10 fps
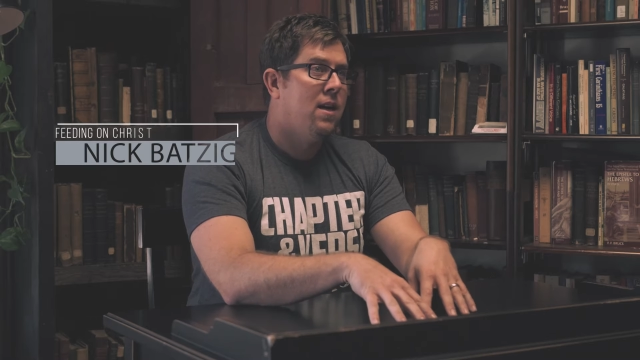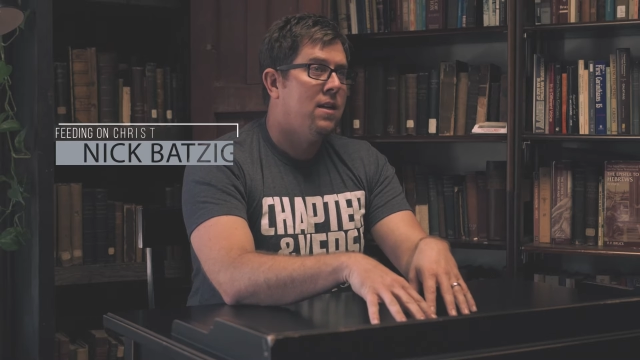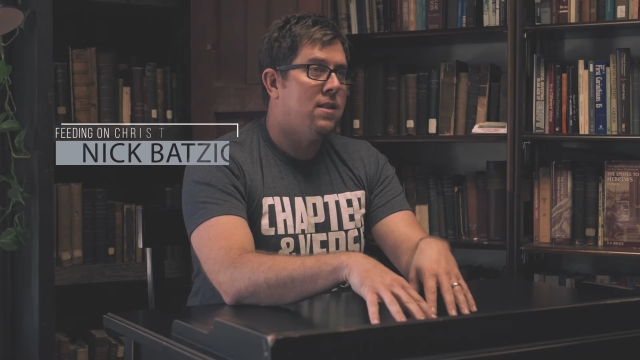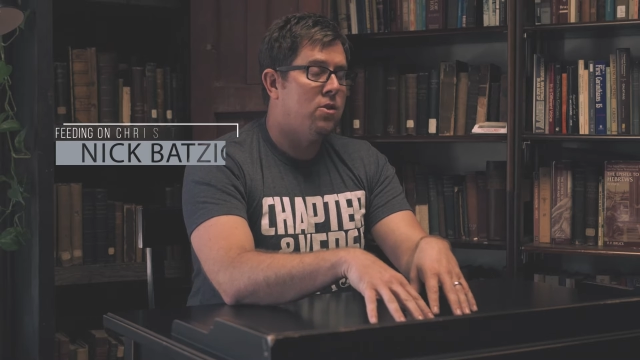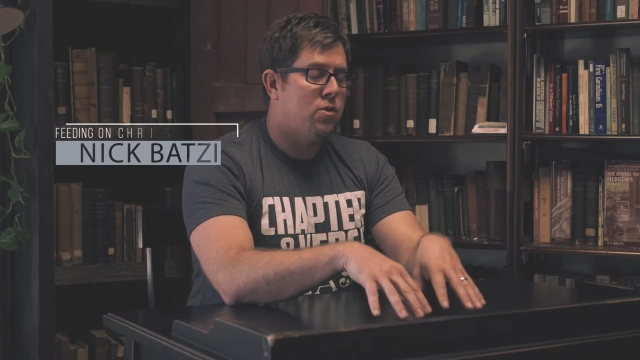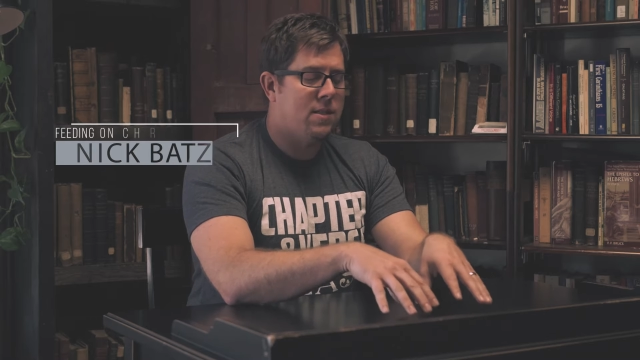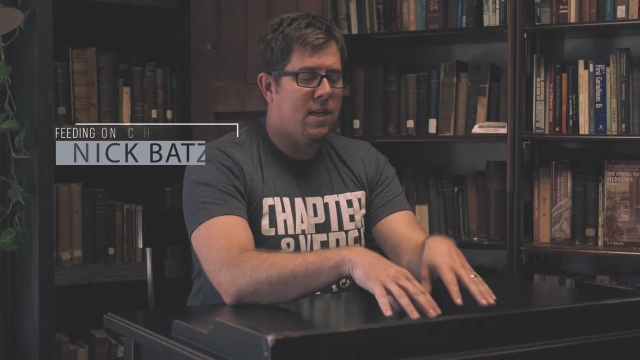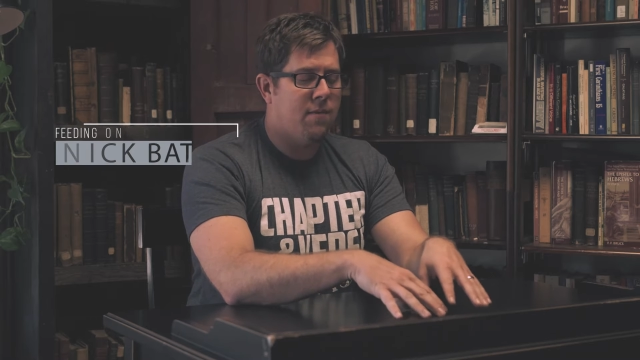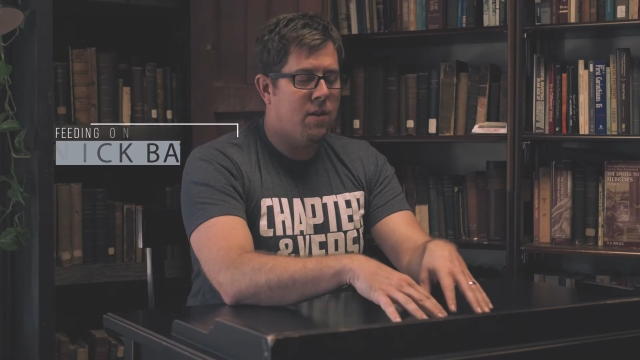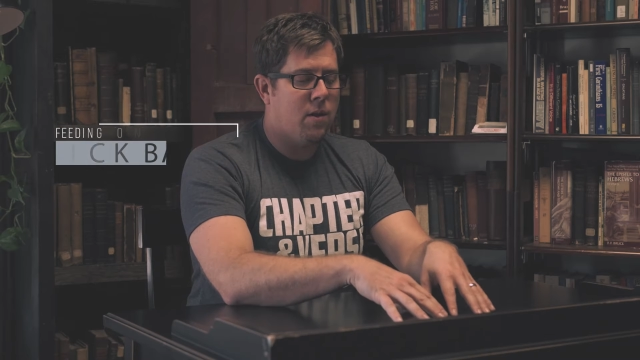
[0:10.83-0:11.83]
It's
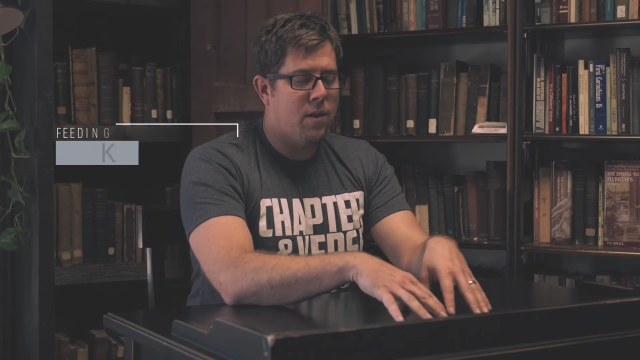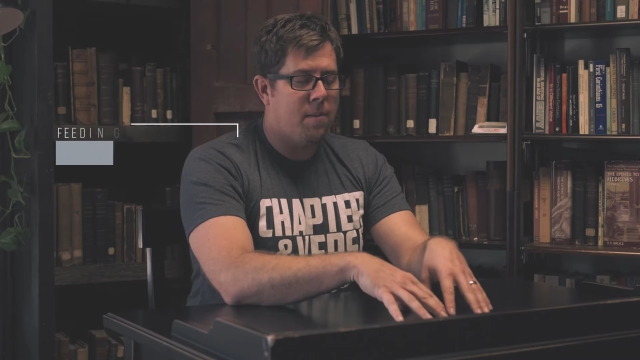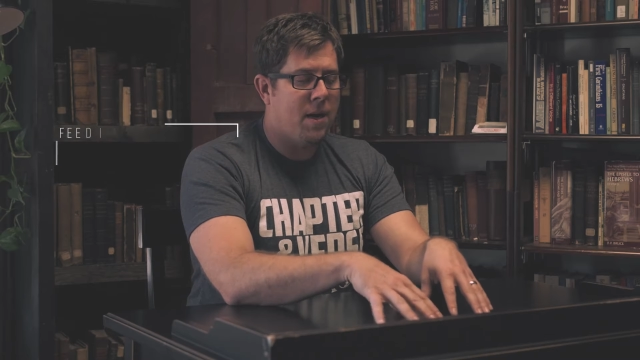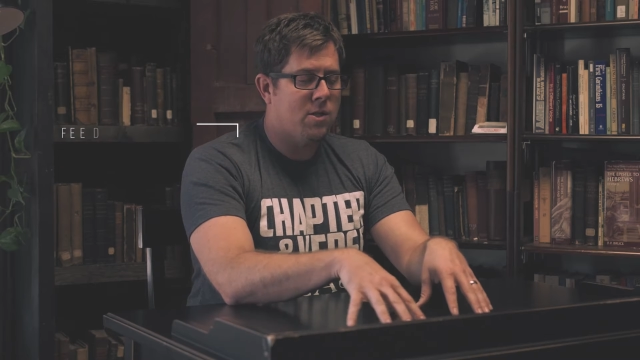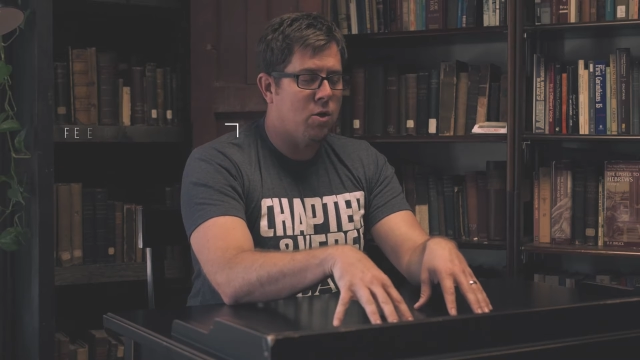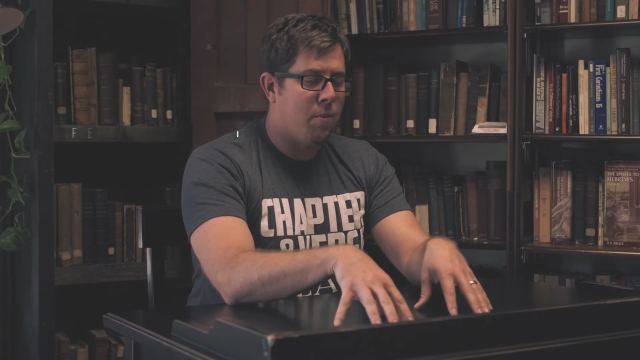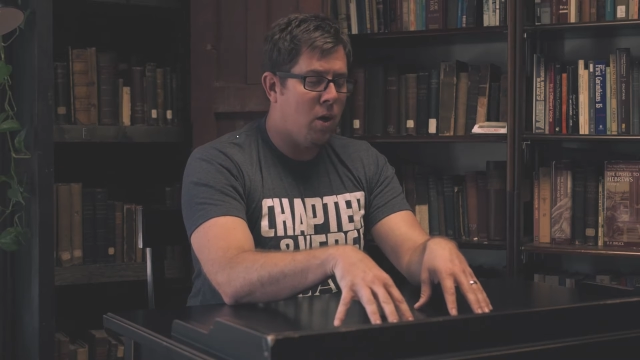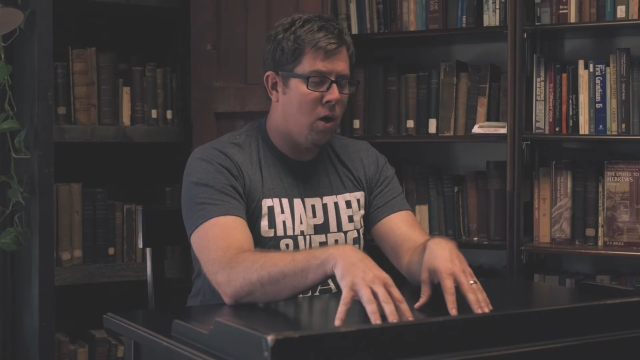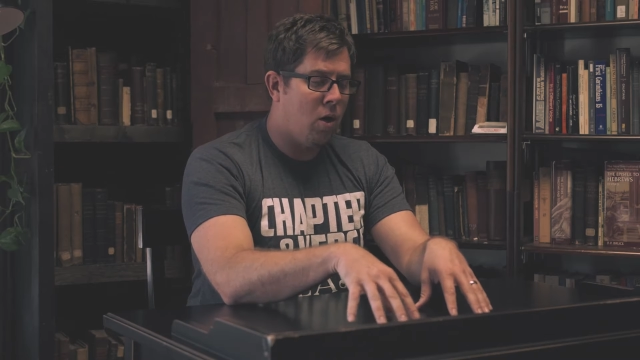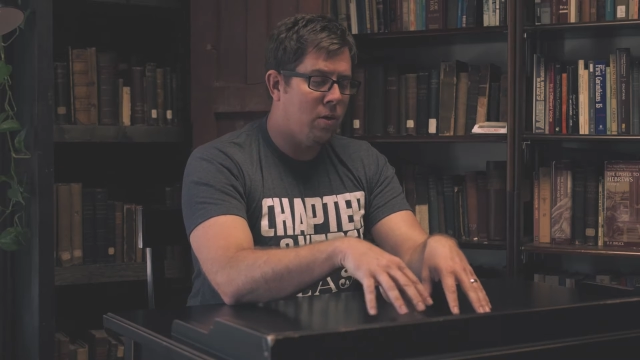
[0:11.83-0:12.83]
interesting, even though the Apostle
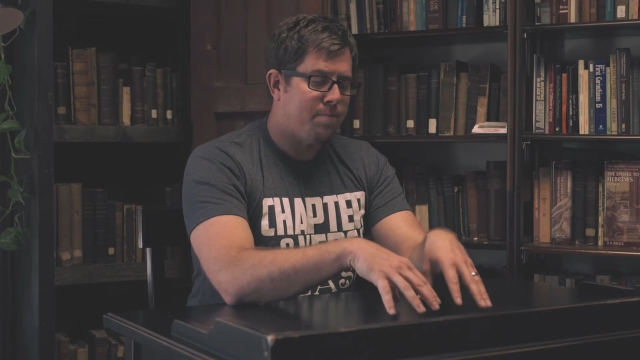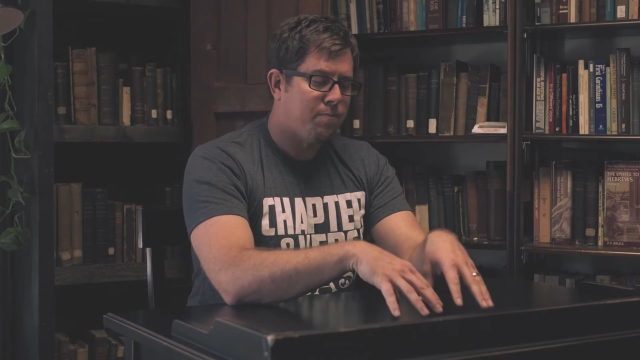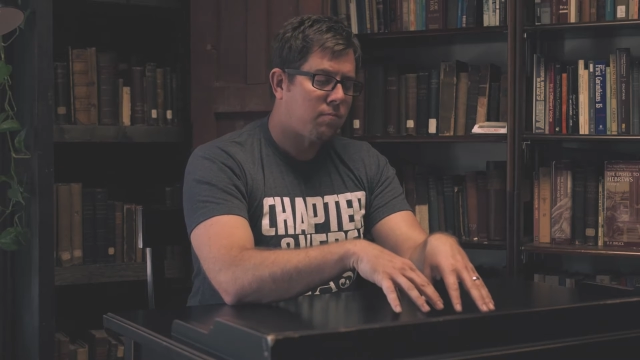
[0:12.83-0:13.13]
Paul